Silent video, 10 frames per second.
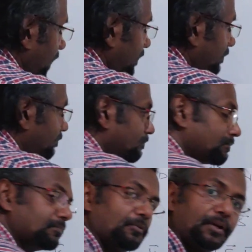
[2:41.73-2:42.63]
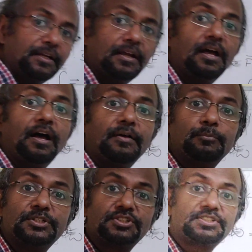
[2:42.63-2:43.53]
square, right?
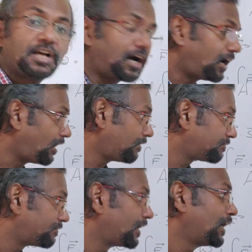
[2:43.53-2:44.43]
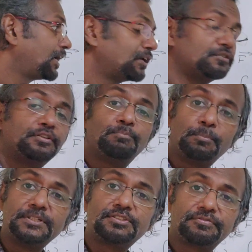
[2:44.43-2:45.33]
Which is half into the
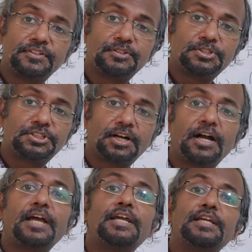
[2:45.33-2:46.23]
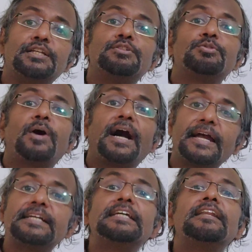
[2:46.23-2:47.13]
moment of inertia into
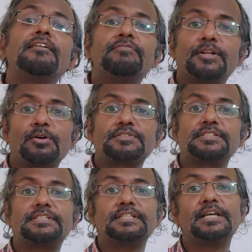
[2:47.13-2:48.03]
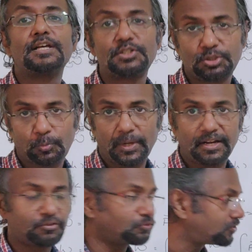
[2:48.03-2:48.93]
angular velocity
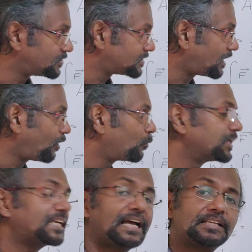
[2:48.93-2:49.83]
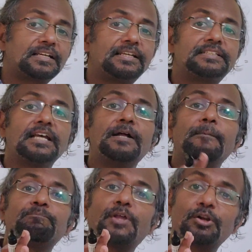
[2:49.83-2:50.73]
square. So this is how we calculate
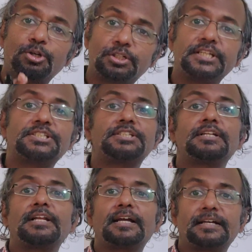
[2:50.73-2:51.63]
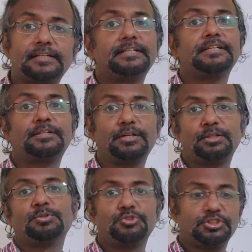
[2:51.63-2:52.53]
rotational kinetic
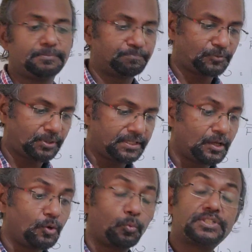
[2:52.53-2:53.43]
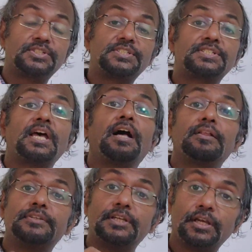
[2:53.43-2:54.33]
energy, right? Which is
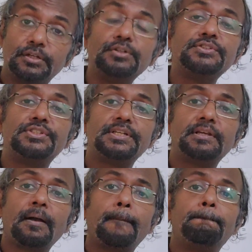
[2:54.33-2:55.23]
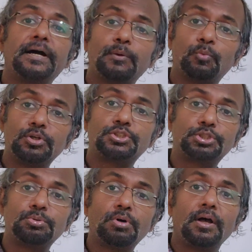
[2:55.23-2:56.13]
the energy by
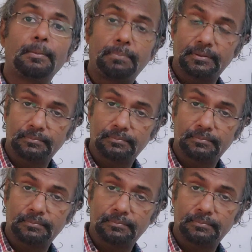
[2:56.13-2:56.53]
virtue